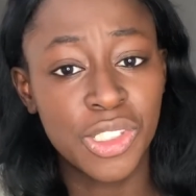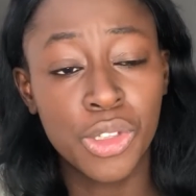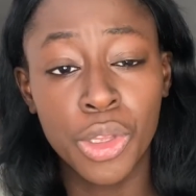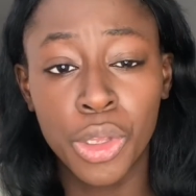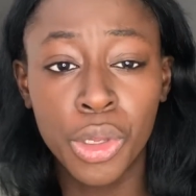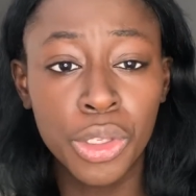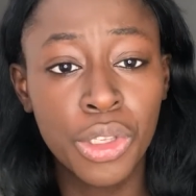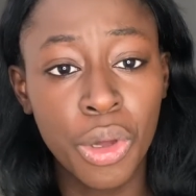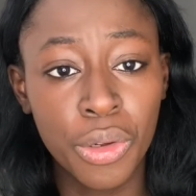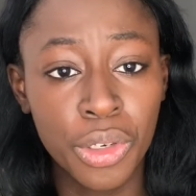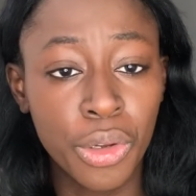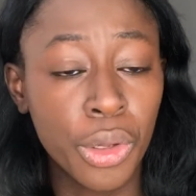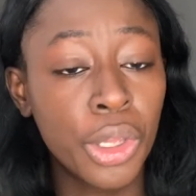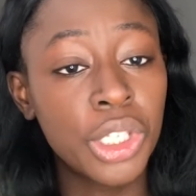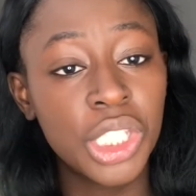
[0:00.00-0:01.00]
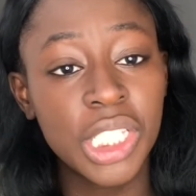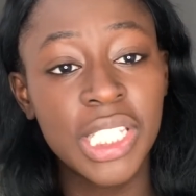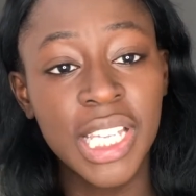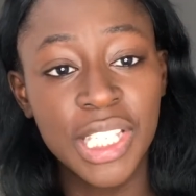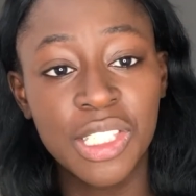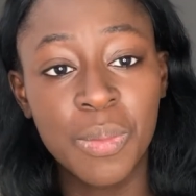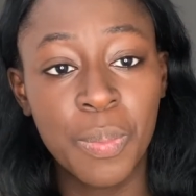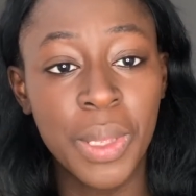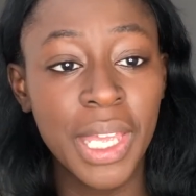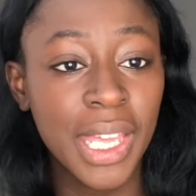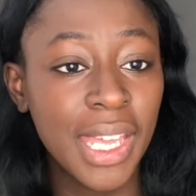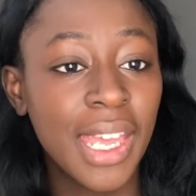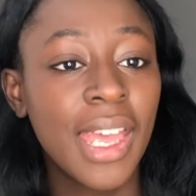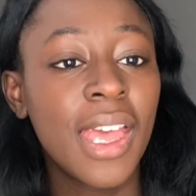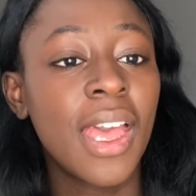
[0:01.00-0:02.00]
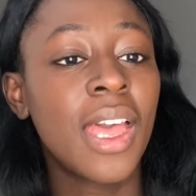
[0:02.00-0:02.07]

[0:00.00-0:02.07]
So you don't know. You just need to pick